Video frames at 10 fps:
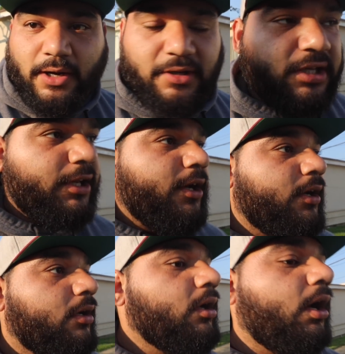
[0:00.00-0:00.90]
hours
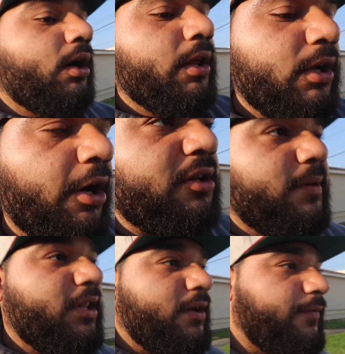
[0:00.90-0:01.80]
later, the car's
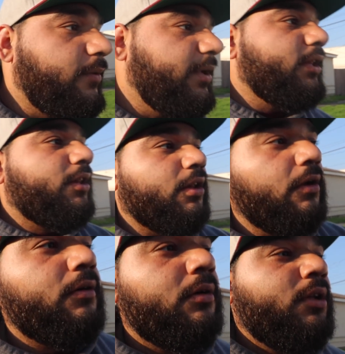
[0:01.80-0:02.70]
been sitting for a bit,
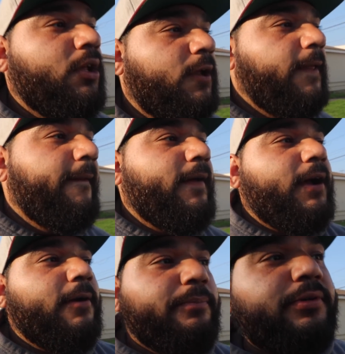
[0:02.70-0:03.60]
so
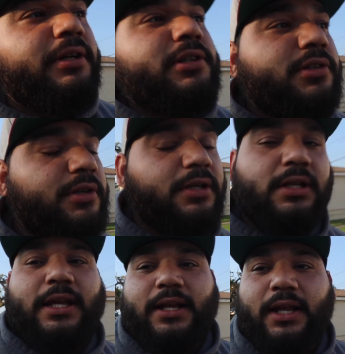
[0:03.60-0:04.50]
I'm pretty sure you
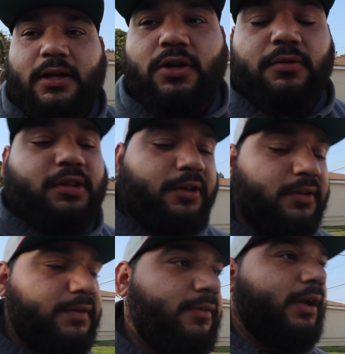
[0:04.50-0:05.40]
can get like a cold start
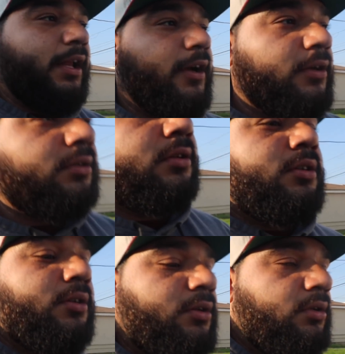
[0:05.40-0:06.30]
of it right now.
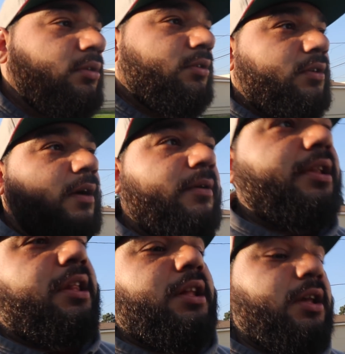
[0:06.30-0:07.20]
I
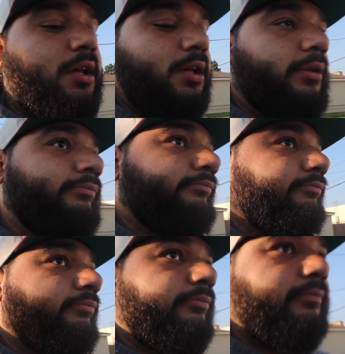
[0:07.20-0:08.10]
want to say
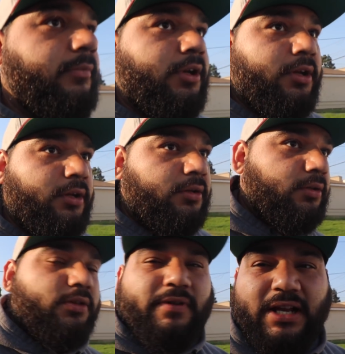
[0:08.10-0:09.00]

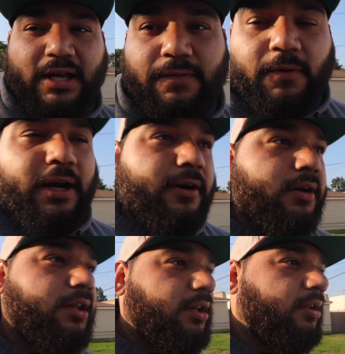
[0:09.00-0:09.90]
3.5, 4
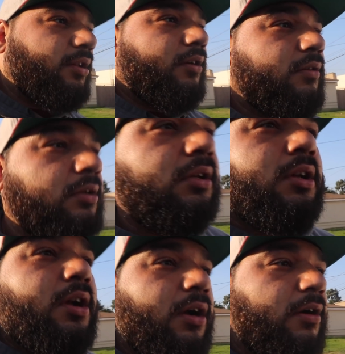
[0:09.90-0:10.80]
hours. So
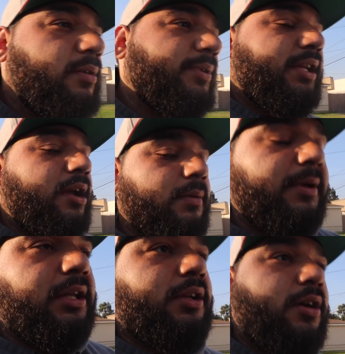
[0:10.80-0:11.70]
I'll go ahead and put the camera
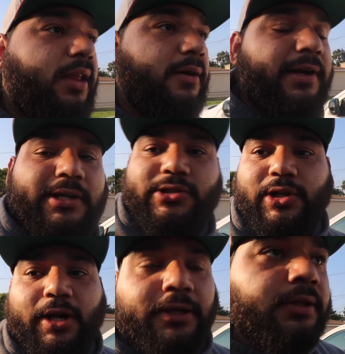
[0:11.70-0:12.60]
behind the car, that way I can
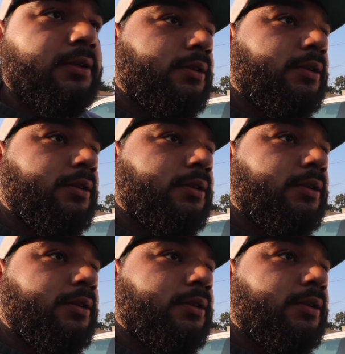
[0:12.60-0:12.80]
turn it on.